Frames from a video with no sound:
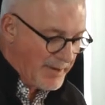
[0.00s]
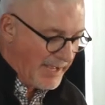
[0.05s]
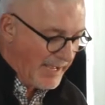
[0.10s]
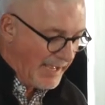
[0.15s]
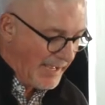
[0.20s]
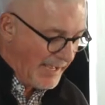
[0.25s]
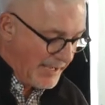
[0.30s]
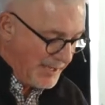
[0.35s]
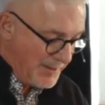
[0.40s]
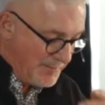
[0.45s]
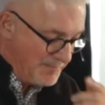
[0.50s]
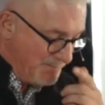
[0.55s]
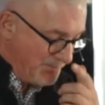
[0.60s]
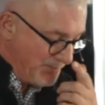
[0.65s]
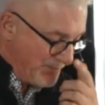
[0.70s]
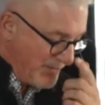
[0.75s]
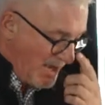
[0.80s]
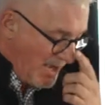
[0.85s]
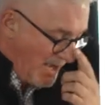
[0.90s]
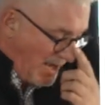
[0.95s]

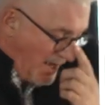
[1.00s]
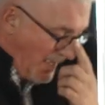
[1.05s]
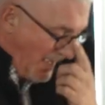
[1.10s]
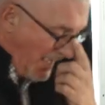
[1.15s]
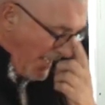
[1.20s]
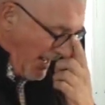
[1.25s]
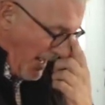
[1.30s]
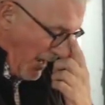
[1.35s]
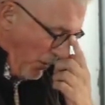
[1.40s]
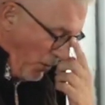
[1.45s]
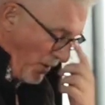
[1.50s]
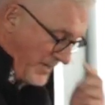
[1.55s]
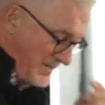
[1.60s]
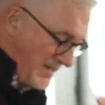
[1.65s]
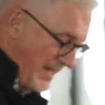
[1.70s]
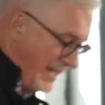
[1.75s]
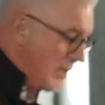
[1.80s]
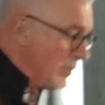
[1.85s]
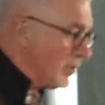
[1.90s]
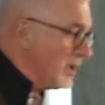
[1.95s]
um, I, I want to
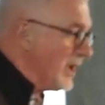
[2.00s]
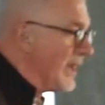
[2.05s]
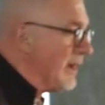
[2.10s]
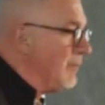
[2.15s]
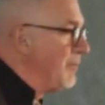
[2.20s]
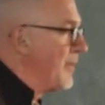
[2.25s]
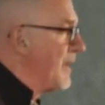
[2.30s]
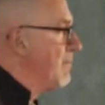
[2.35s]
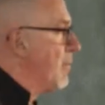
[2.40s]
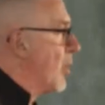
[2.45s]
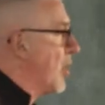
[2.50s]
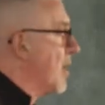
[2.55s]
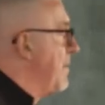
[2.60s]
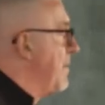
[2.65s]
tell you a little bit more